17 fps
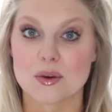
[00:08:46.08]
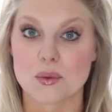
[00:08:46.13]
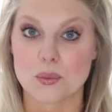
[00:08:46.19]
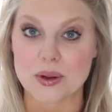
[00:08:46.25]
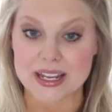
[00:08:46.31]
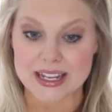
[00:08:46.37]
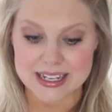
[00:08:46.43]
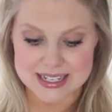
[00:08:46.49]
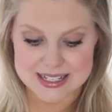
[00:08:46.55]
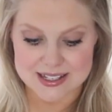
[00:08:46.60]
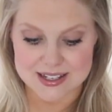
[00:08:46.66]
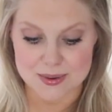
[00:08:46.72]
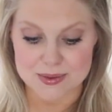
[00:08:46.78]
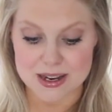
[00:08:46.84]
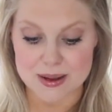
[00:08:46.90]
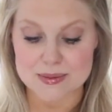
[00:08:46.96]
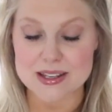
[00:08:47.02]
weeks,
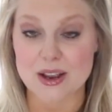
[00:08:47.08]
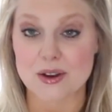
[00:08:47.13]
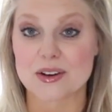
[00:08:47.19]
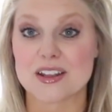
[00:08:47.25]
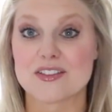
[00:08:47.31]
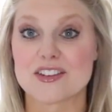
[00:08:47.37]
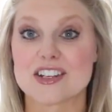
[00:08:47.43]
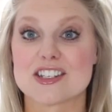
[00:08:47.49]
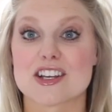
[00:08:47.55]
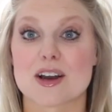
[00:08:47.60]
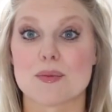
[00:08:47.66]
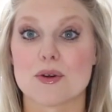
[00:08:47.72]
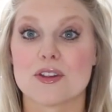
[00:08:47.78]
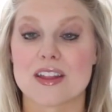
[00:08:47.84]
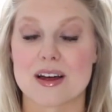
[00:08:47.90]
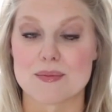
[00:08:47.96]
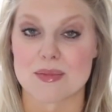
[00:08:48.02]
sometimes I would even
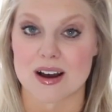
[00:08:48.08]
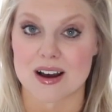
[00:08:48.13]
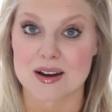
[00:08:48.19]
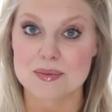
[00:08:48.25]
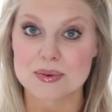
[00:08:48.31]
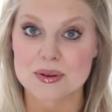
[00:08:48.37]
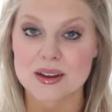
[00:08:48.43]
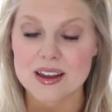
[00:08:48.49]
double them up,